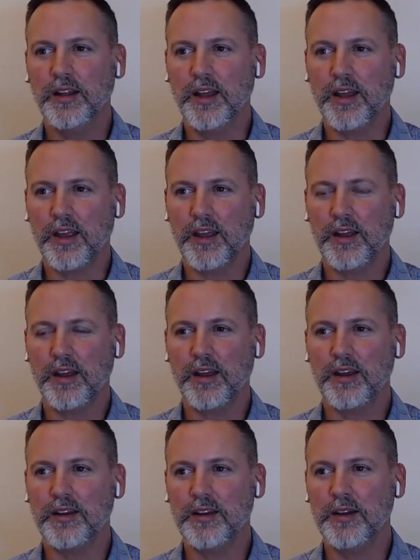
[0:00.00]
Like,
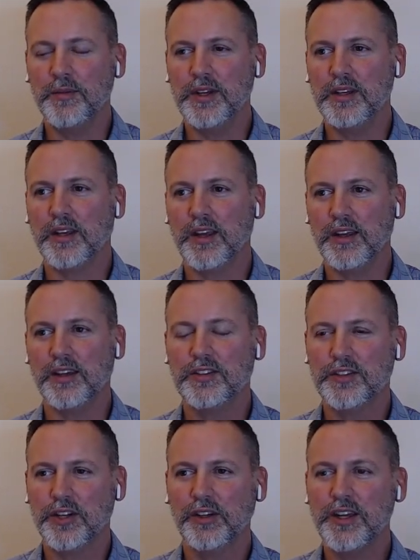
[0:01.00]
I mean, it
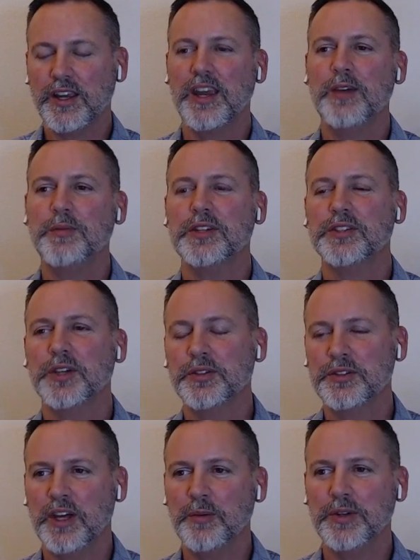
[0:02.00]
surely it can't be a
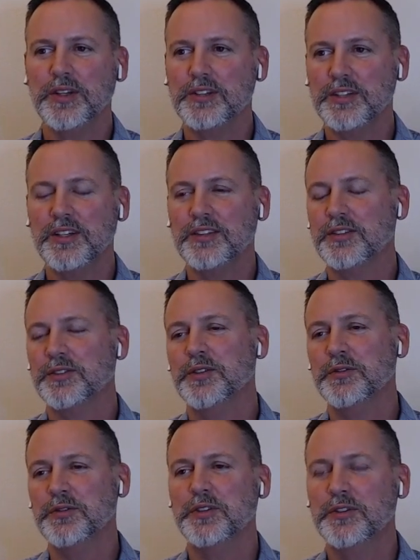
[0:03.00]
showstopper that says there's
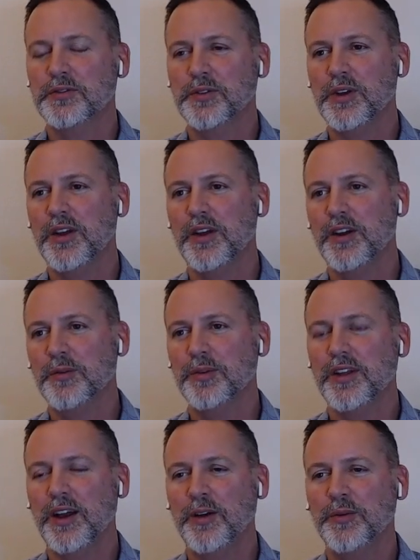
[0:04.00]
no future for you here,
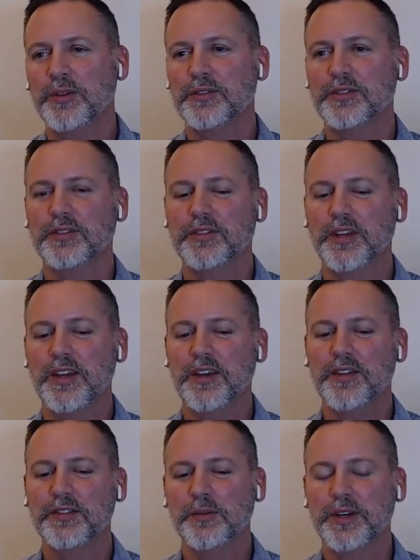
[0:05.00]
but
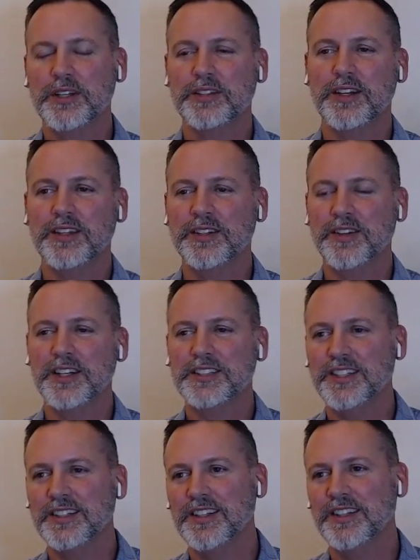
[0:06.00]
if somebody's like
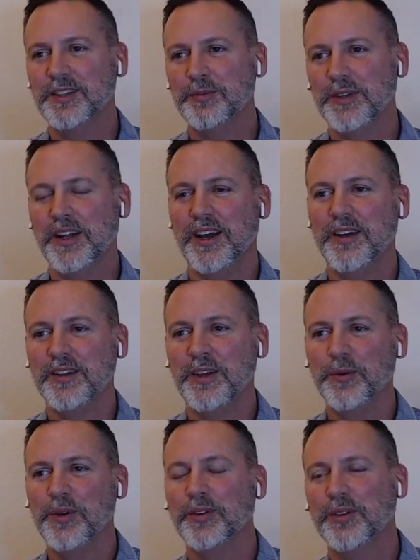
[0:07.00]
interested in it, but how do
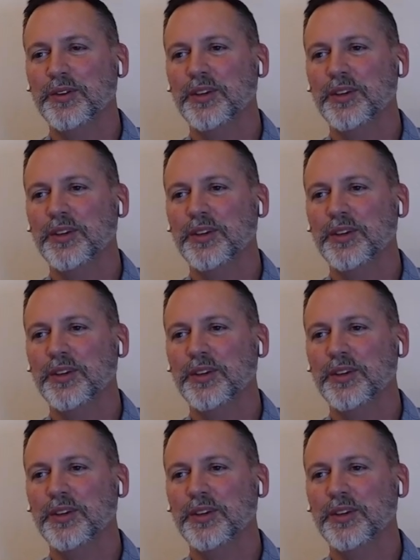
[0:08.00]
they work